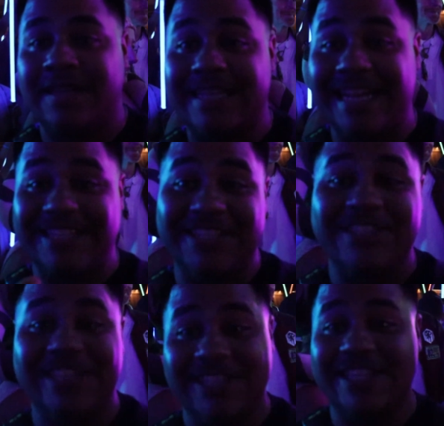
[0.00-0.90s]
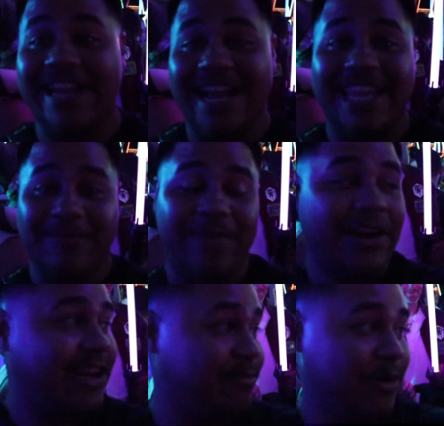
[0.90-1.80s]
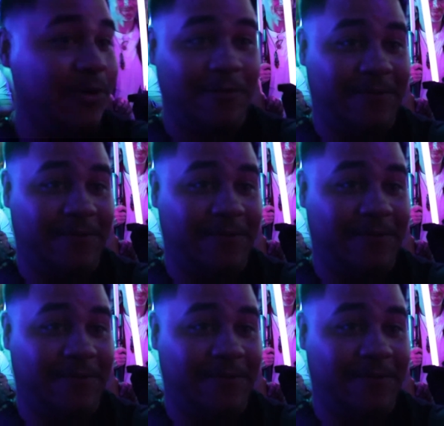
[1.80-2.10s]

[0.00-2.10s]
Guys, this is insane. I can barely move